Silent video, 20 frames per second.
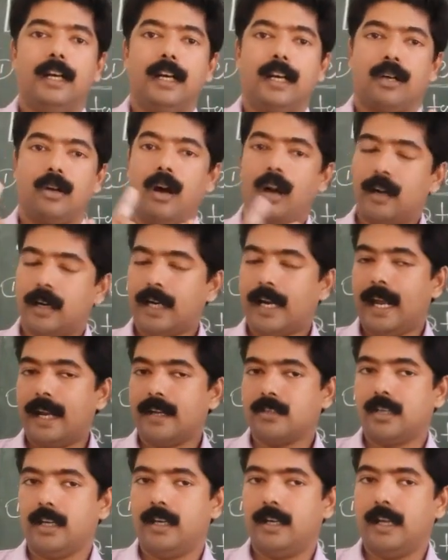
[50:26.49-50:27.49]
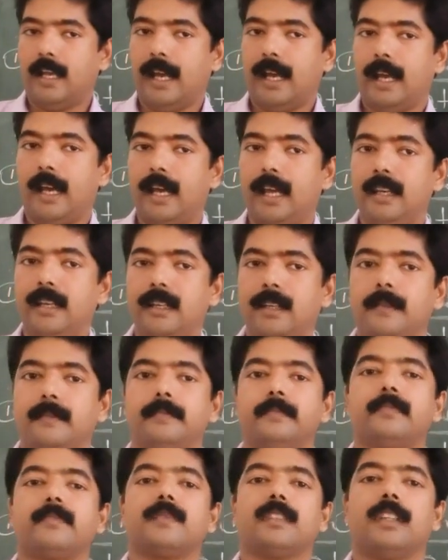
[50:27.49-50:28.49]
contraction and
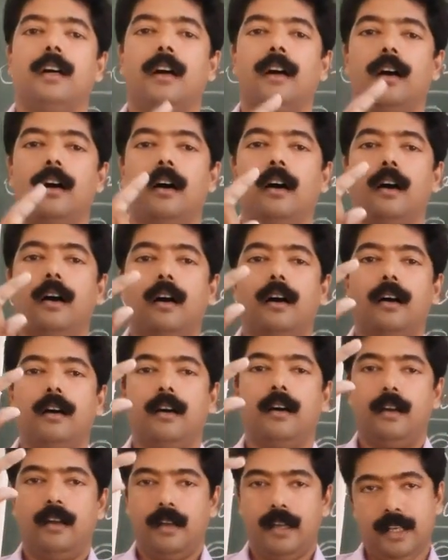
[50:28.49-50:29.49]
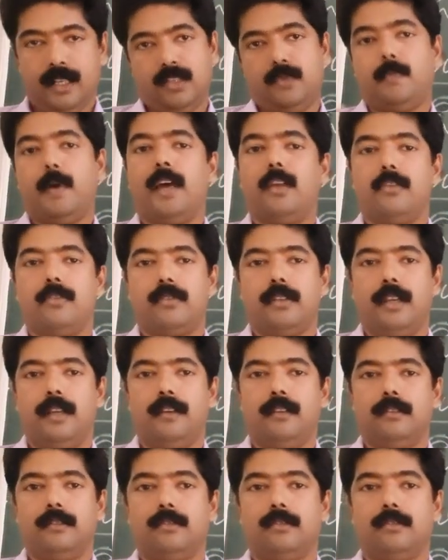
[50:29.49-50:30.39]
expansion.